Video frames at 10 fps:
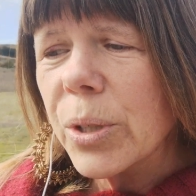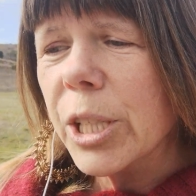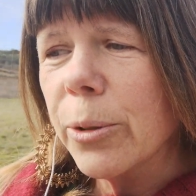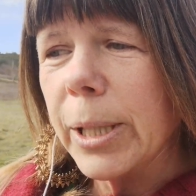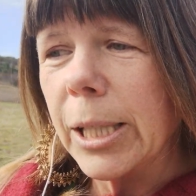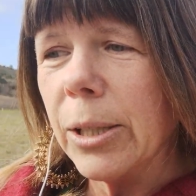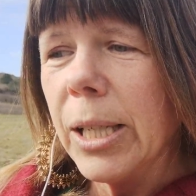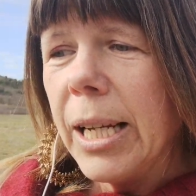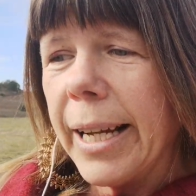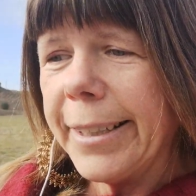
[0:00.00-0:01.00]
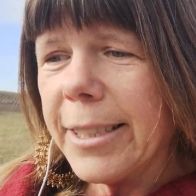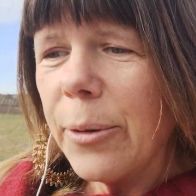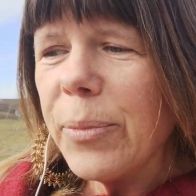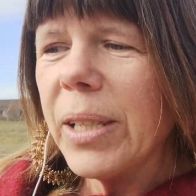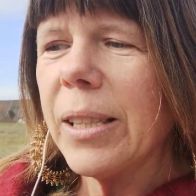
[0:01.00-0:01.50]
here we go. It's
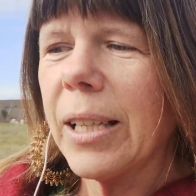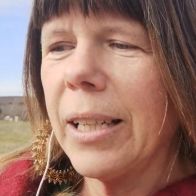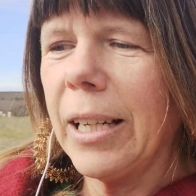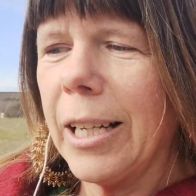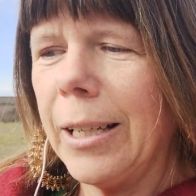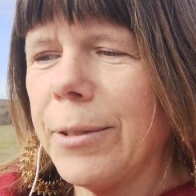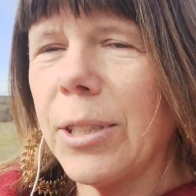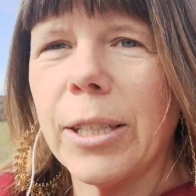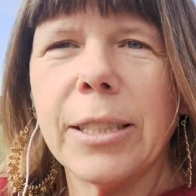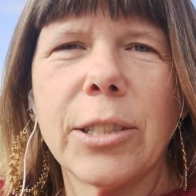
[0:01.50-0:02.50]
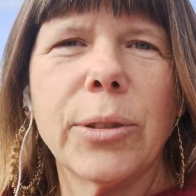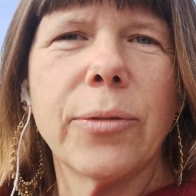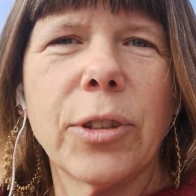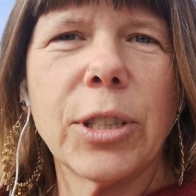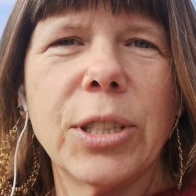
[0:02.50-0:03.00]
something that I've started to
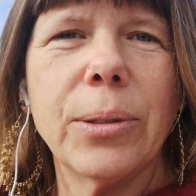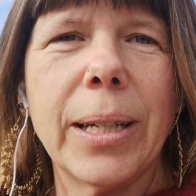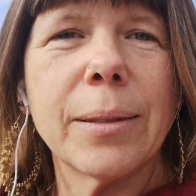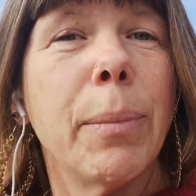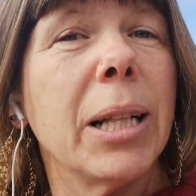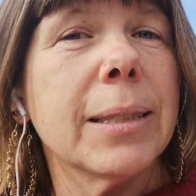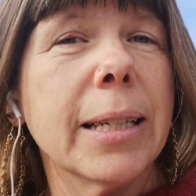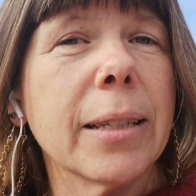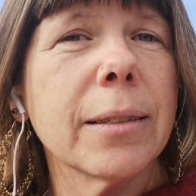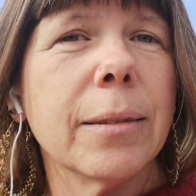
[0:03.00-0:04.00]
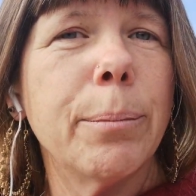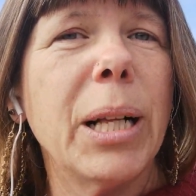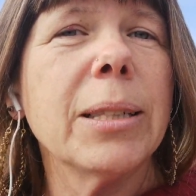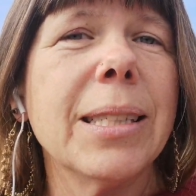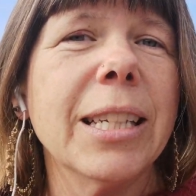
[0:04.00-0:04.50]
refer to as melting
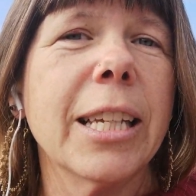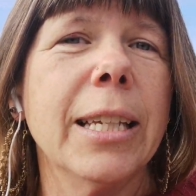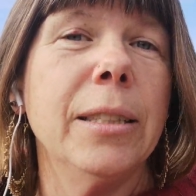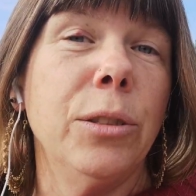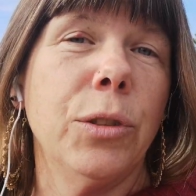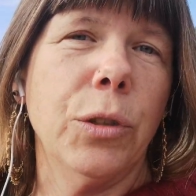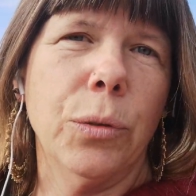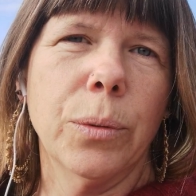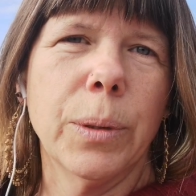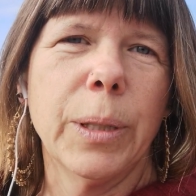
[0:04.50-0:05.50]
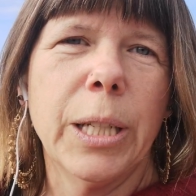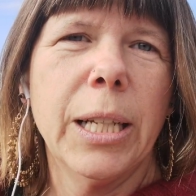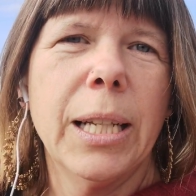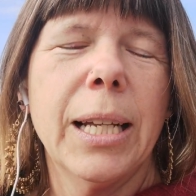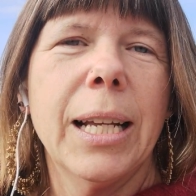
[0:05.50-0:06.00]
into.
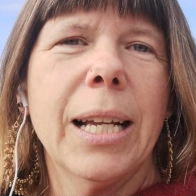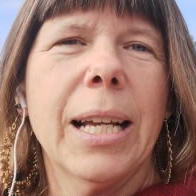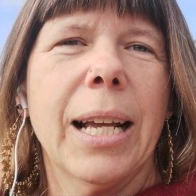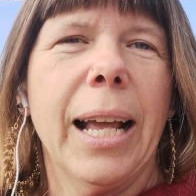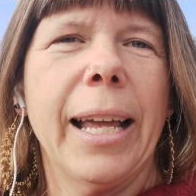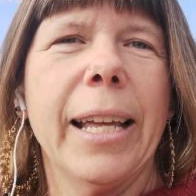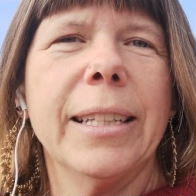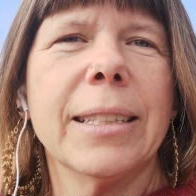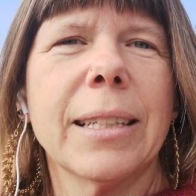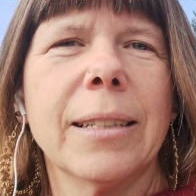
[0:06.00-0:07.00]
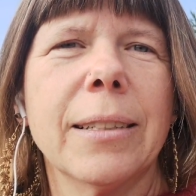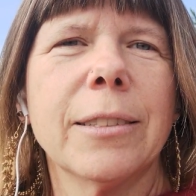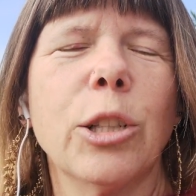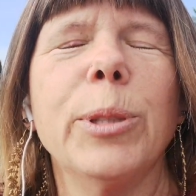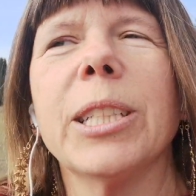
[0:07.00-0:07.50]
And
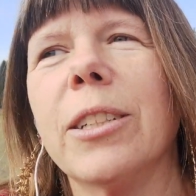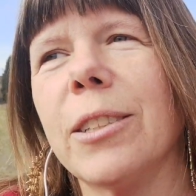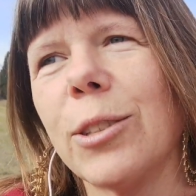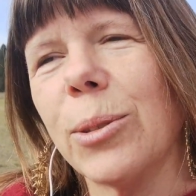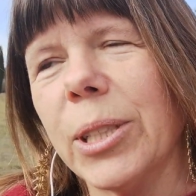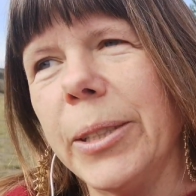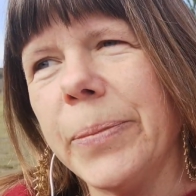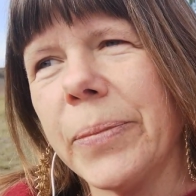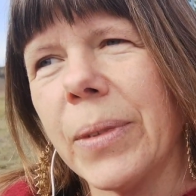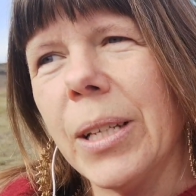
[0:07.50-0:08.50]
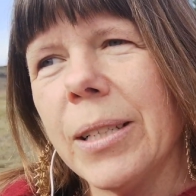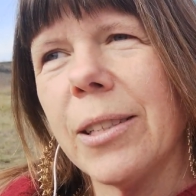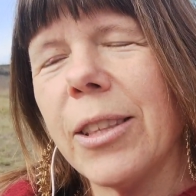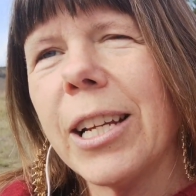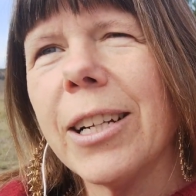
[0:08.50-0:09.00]
so let me tell you the story.
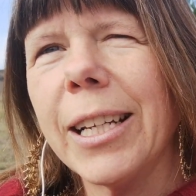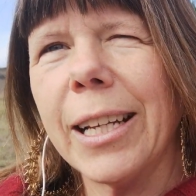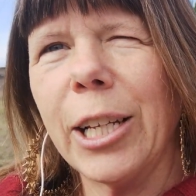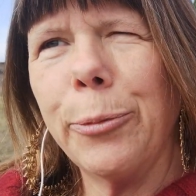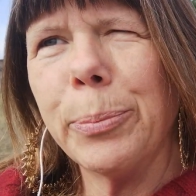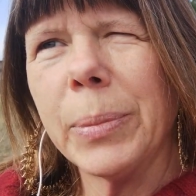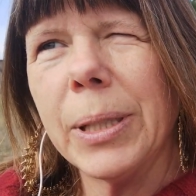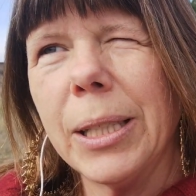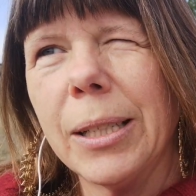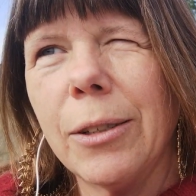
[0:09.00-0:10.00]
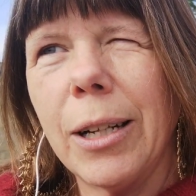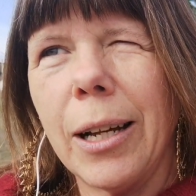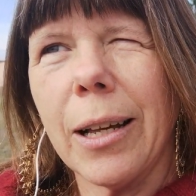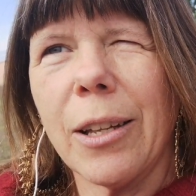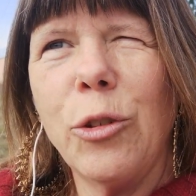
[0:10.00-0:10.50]
So there I am.
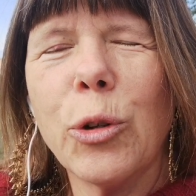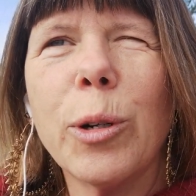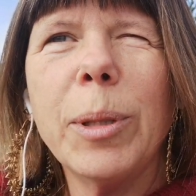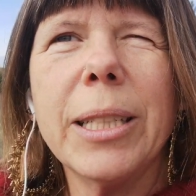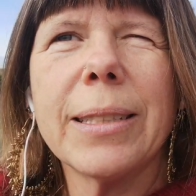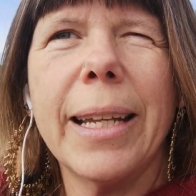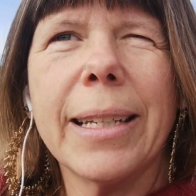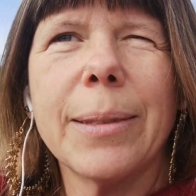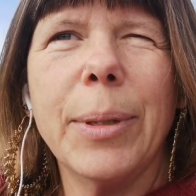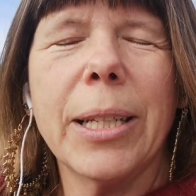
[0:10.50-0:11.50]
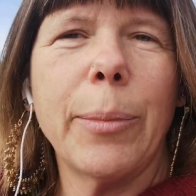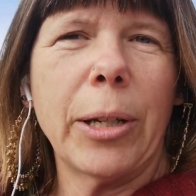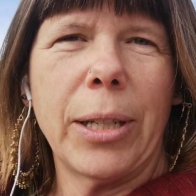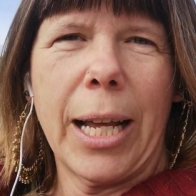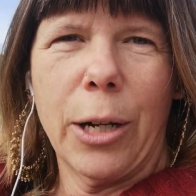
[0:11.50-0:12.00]
Normally it takes me
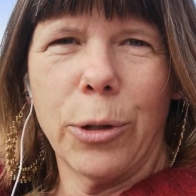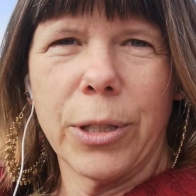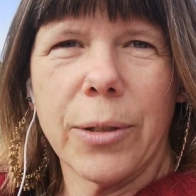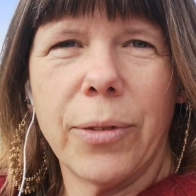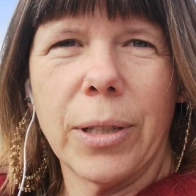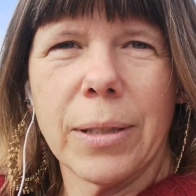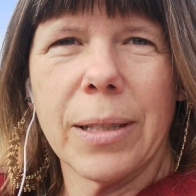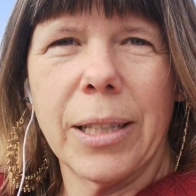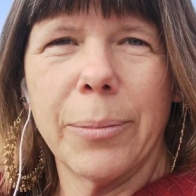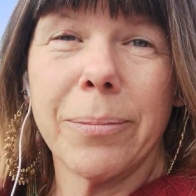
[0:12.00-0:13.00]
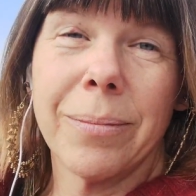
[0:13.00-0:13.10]
about an hour to fall asleep.